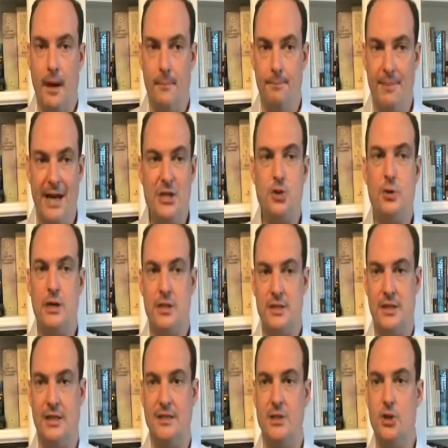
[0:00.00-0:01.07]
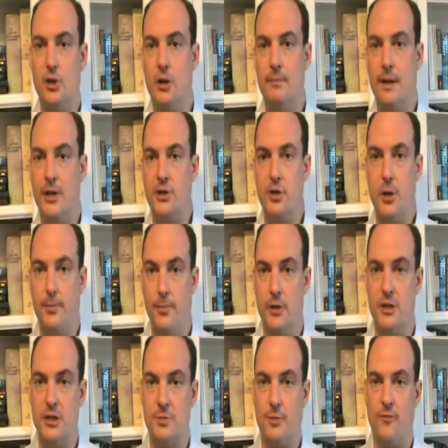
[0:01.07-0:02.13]
measuring sticks that you're going to measure your
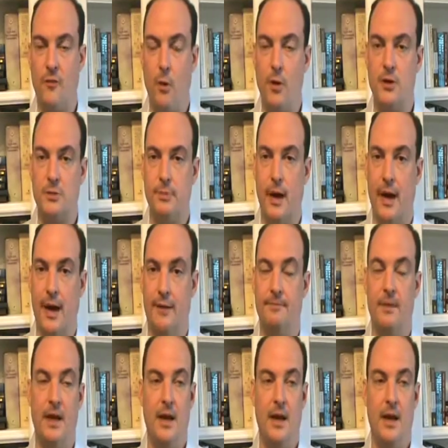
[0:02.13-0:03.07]
business performance by.